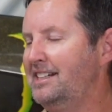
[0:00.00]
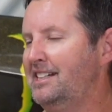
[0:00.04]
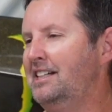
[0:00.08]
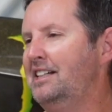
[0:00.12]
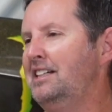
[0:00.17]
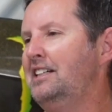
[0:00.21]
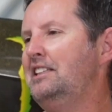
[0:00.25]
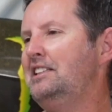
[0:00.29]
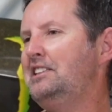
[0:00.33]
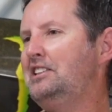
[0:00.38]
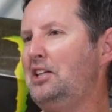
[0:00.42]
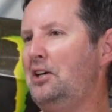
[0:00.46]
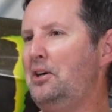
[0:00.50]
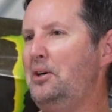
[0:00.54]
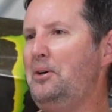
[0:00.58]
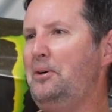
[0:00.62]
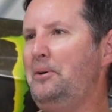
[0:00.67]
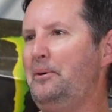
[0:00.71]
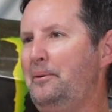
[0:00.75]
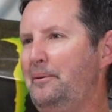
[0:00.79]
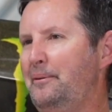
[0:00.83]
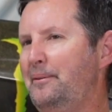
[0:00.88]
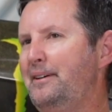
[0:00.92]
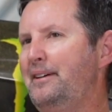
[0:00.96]
Uh-huh.
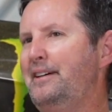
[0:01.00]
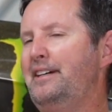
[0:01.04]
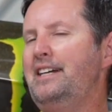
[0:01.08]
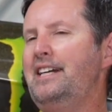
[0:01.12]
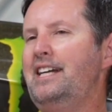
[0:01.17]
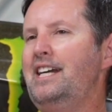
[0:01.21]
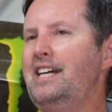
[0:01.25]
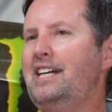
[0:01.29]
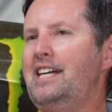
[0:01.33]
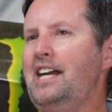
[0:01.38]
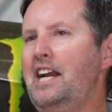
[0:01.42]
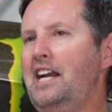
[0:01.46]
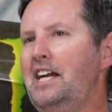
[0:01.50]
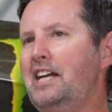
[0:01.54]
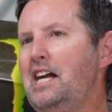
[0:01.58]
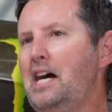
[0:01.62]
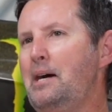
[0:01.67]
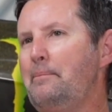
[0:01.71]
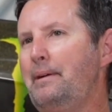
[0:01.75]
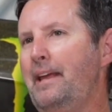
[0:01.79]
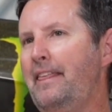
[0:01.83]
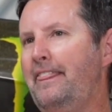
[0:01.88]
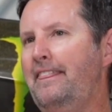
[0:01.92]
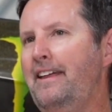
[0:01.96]
So it kind of
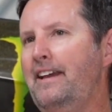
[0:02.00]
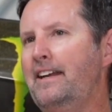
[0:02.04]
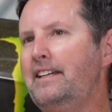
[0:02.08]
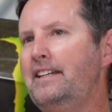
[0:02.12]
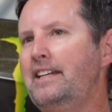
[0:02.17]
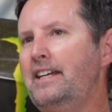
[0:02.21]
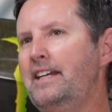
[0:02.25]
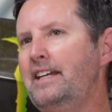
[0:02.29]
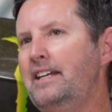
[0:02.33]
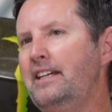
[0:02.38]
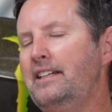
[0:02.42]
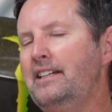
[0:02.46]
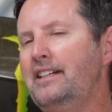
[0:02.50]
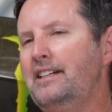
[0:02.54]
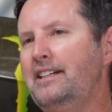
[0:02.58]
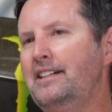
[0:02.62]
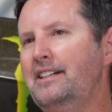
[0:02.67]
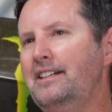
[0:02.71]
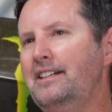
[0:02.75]
got me thinking.